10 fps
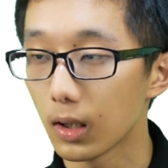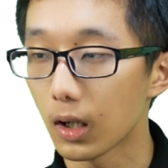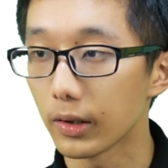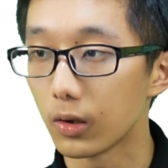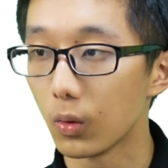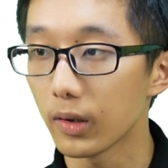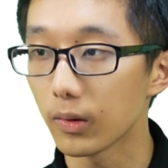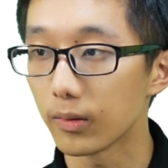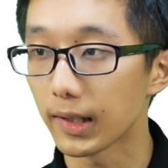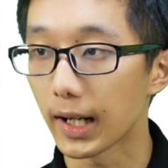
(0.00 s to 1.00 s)
On the
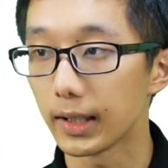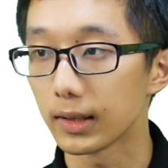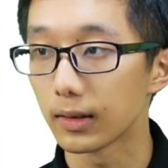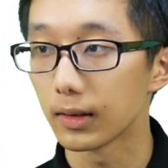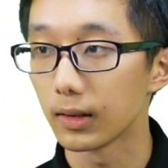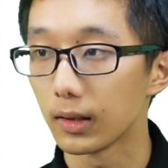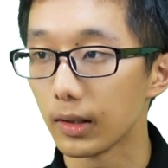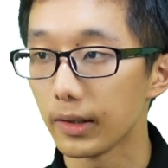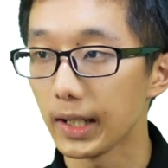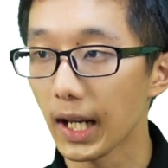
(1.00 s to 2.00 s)
dorsal side,
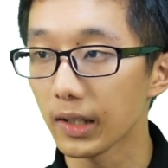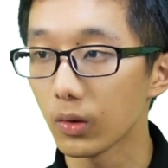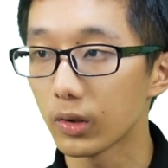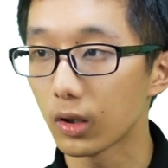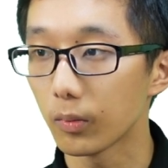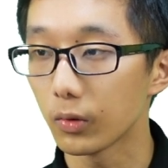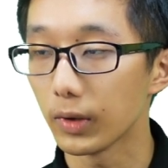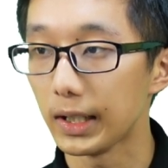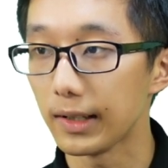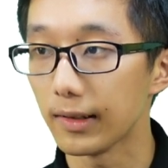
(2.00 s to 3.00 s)
the ectoderm
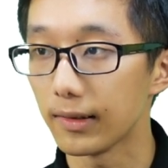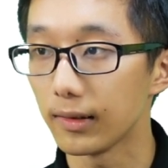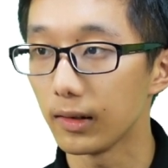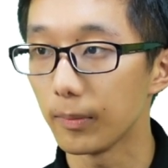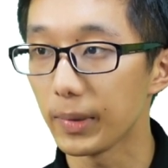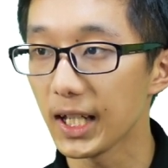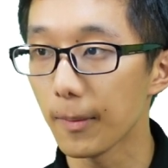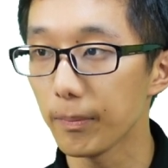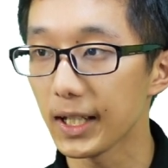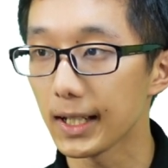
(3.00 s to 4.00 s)
releases
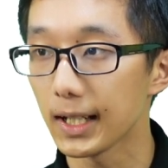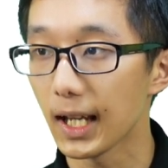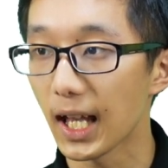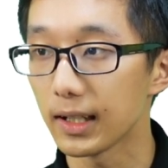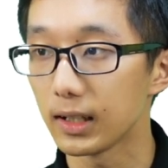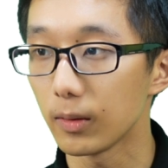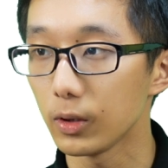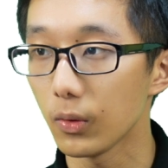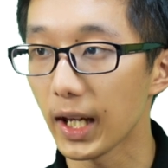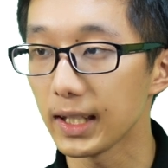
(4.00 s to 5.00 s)
BMP and
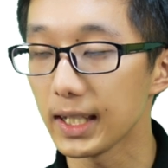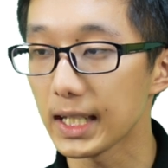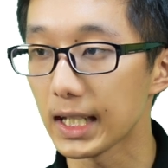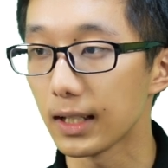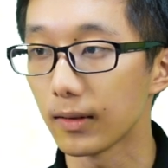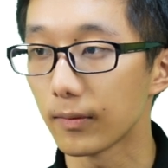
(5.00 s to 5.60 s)
WNT.